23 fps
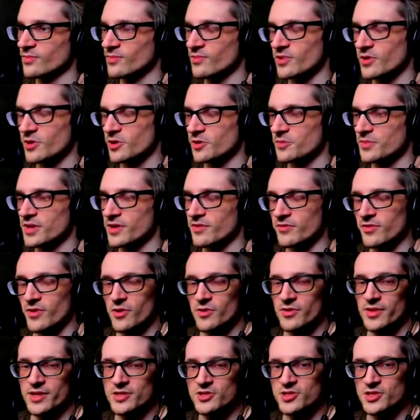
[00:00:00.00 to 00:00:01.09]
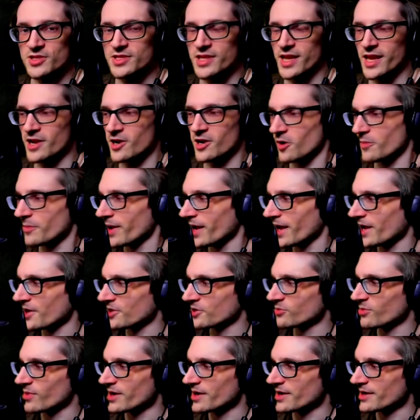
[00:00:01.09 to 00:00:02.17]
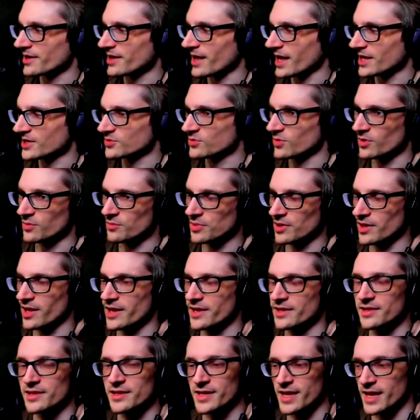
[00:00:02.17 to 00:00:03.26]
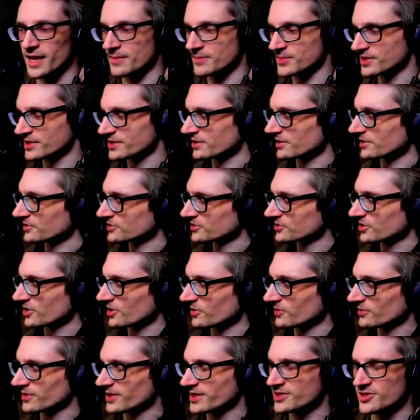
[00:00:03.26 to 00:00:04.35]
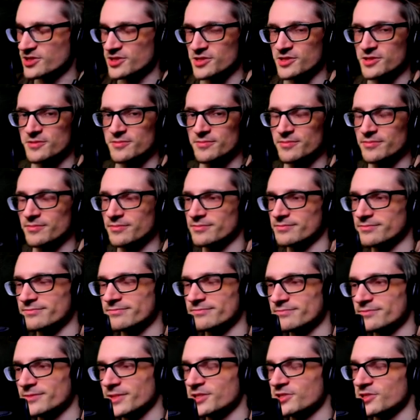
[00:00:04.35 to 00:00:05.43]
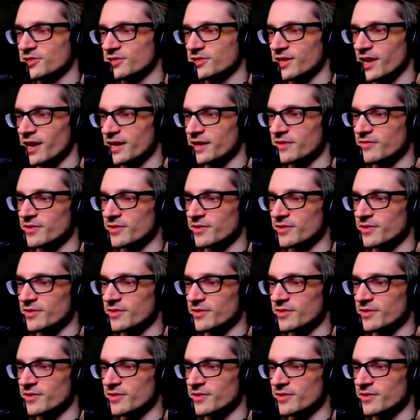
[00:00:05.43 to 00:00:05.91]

there could be a phone that's just in our pathway as we're playing the game still. So let's just let's just not